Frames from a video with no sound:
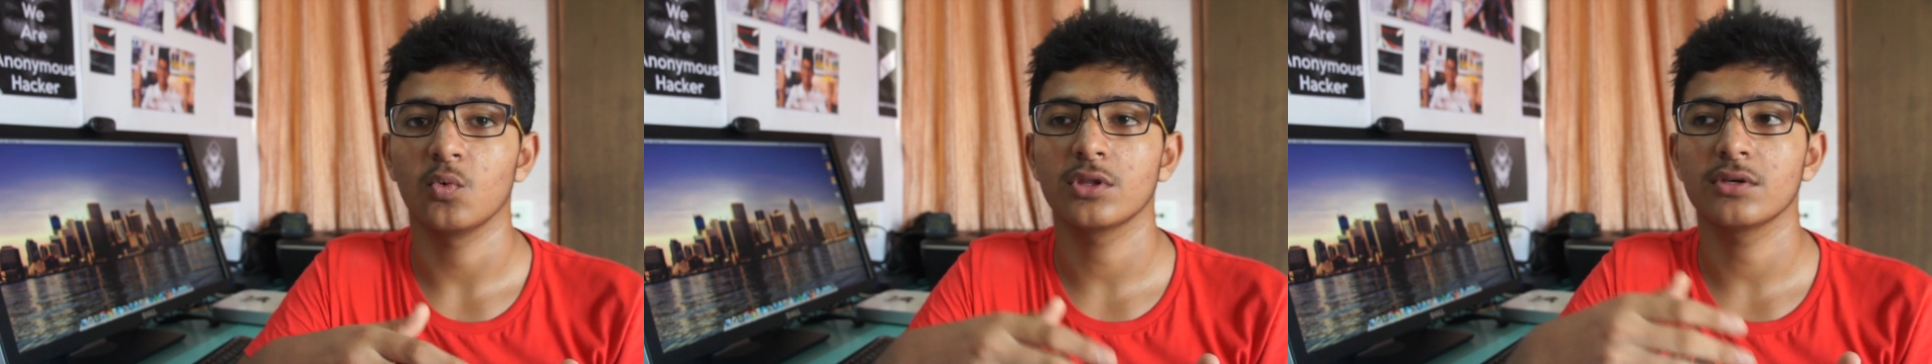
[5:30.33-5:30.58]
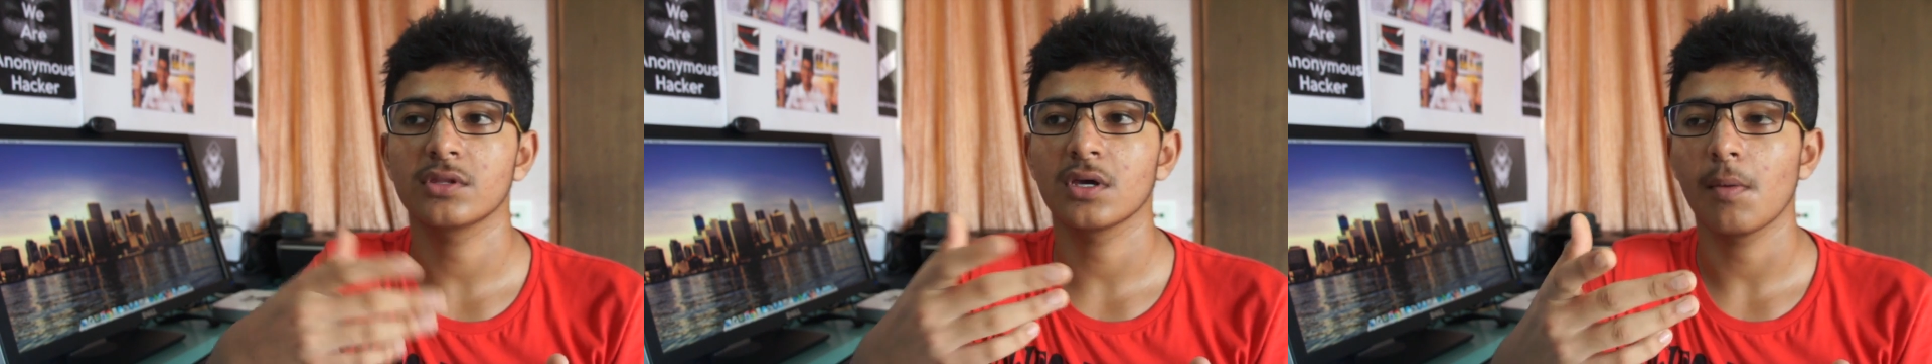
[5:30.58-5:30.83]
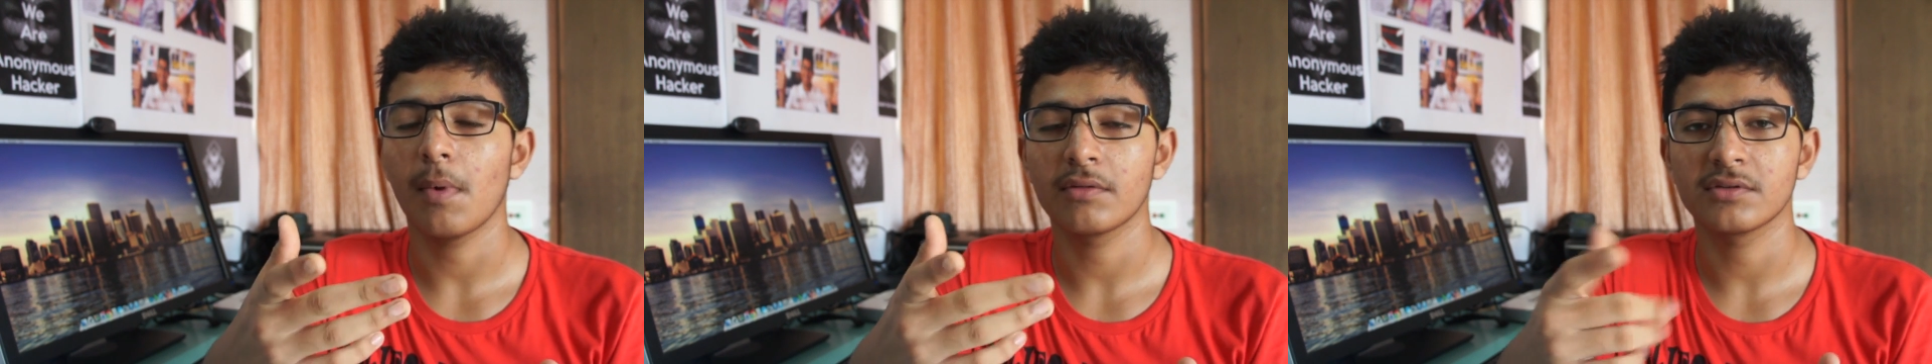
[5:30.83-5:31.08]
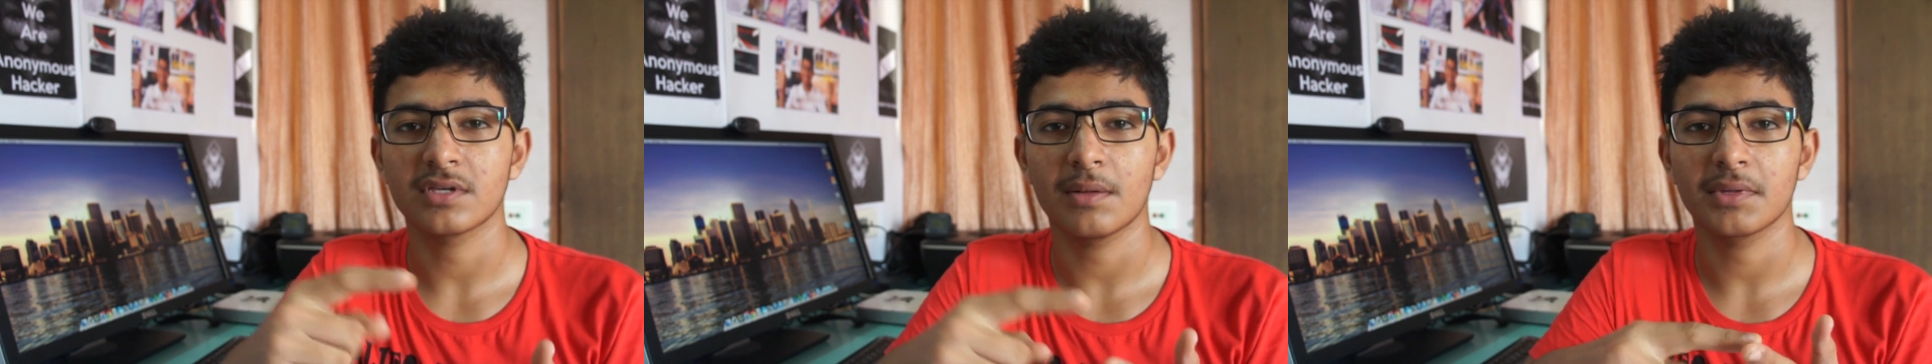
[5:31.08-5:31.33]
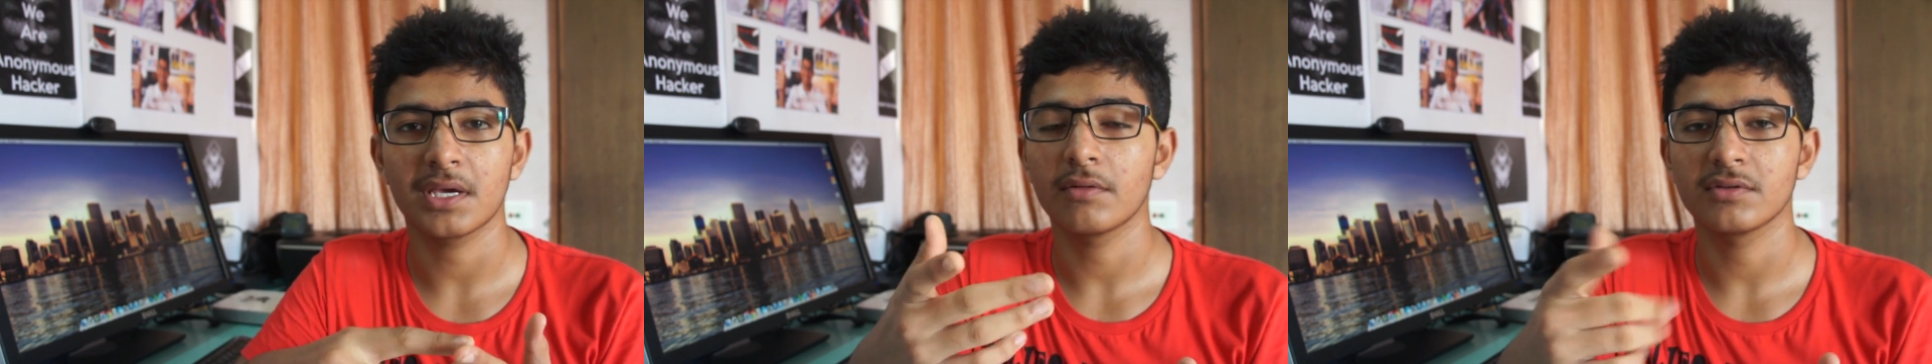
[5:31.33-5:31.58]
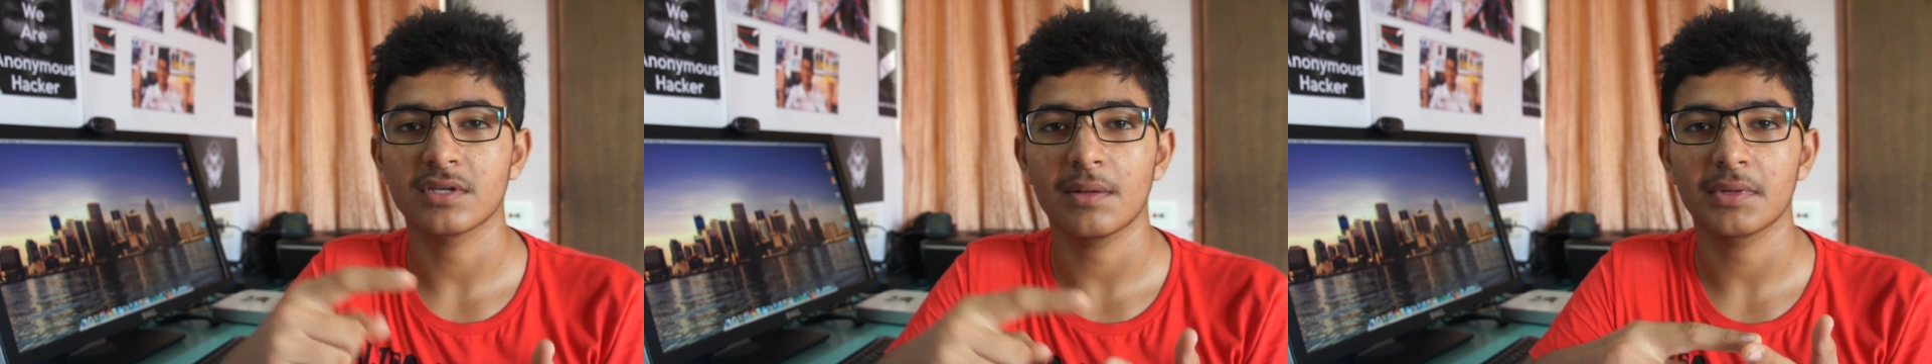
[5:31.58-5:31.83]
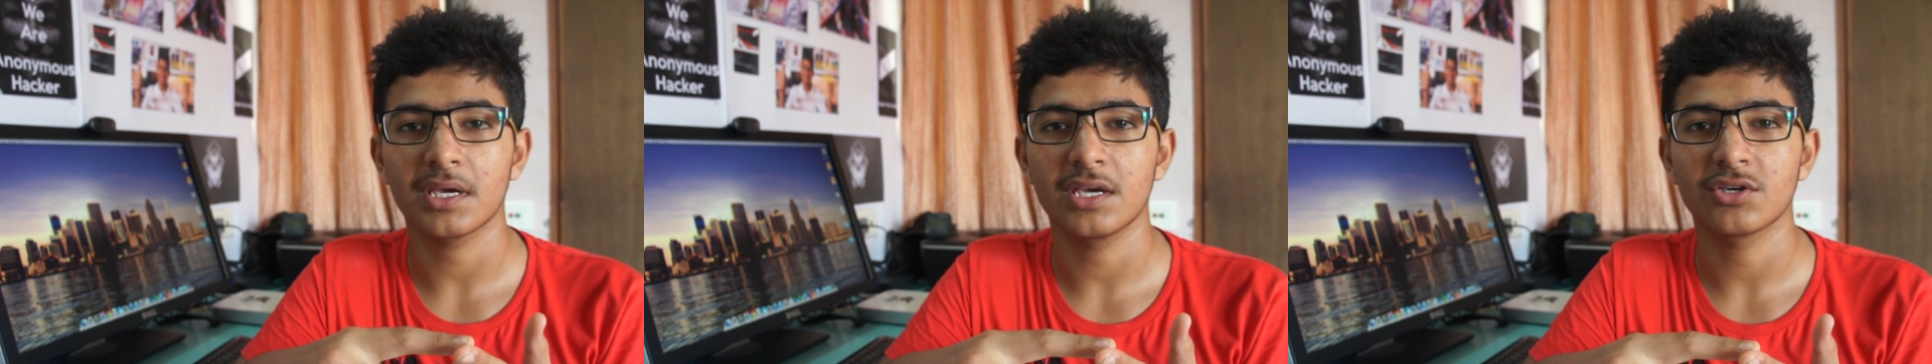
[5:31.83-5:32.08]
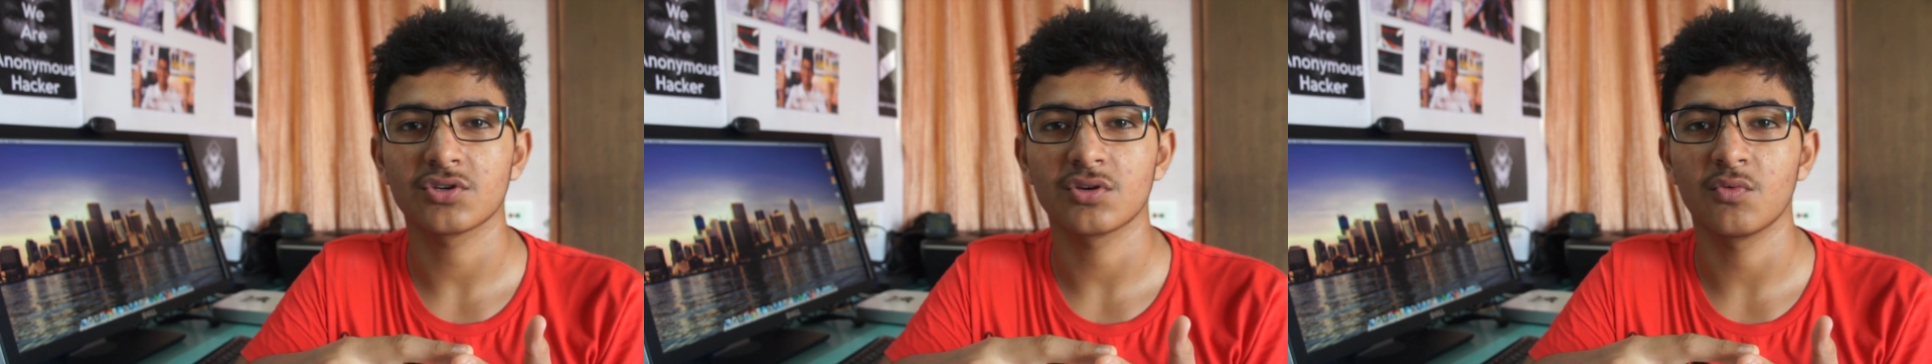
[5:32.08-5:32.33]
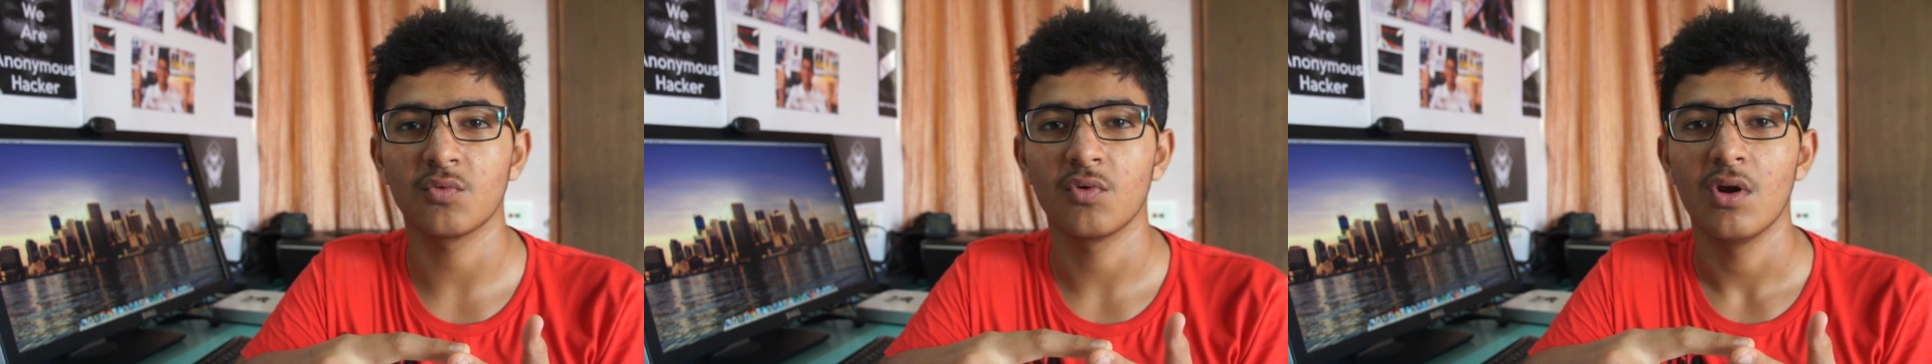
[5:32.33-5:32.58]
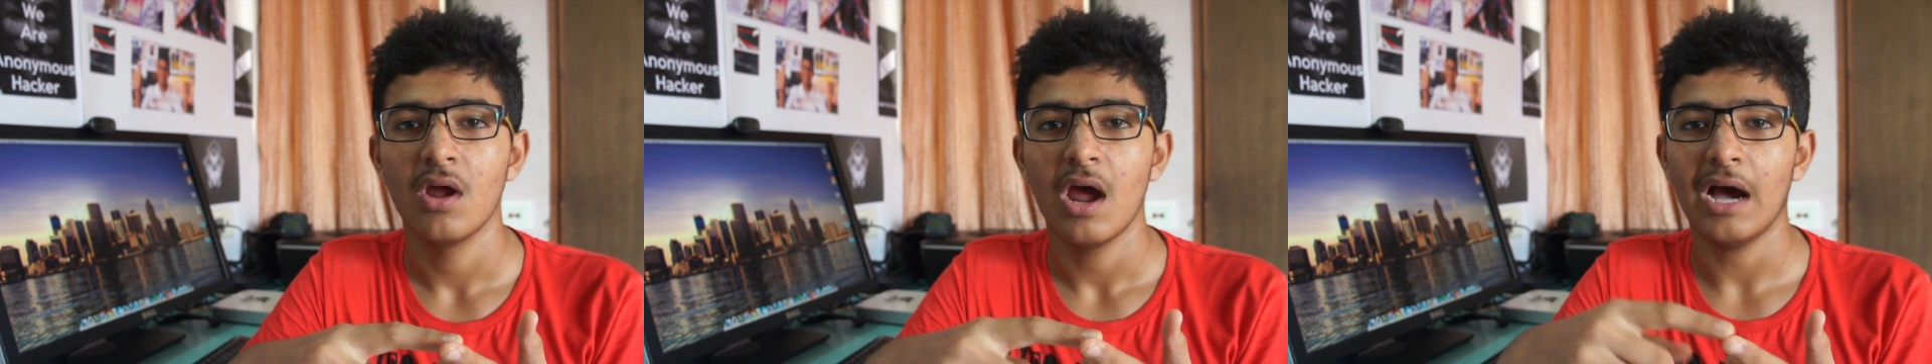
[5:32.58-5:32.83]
What do you think about this, applic about this application?